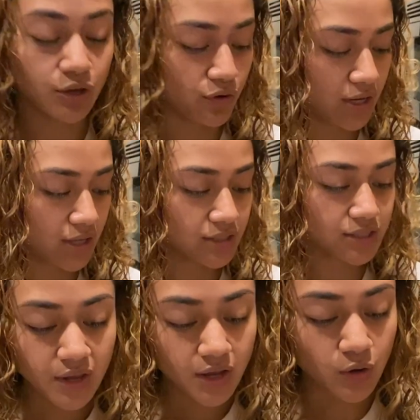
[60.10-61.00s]

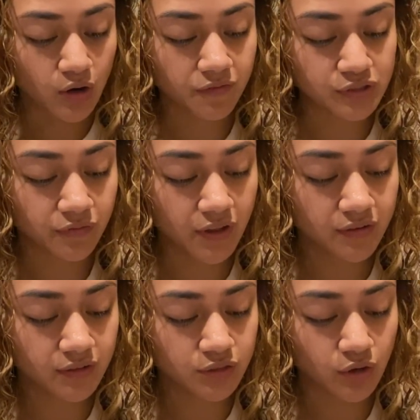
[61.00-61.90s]
ingredients, no artificial
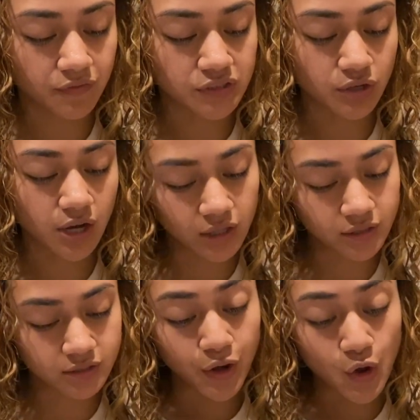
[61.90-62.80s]
flavors, no artificial
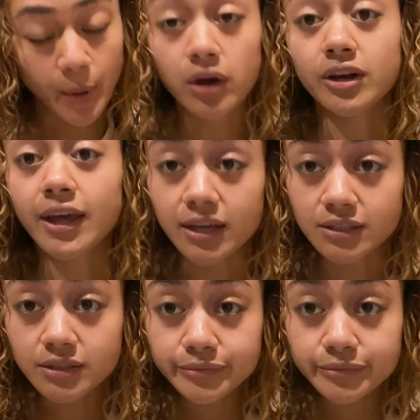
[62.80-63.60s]
colors, no powdered eggs?